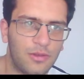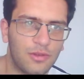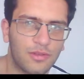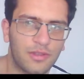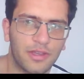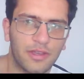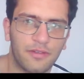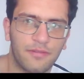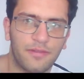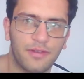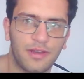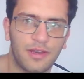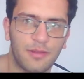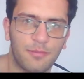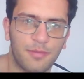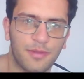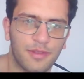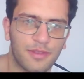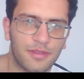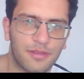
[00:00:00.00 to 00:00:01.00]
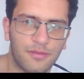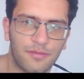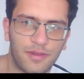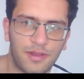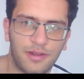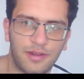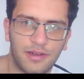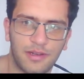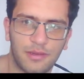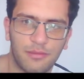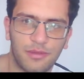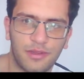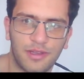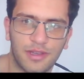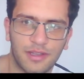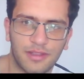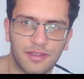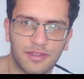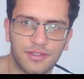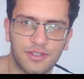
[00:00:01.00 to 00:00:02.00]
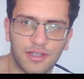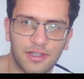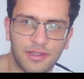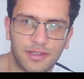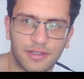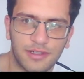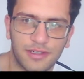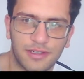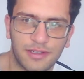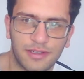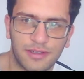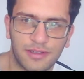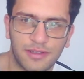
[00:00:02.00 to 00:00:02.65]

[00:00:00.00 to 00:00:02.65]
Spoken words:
Okay, Philippines. Finally we got each other.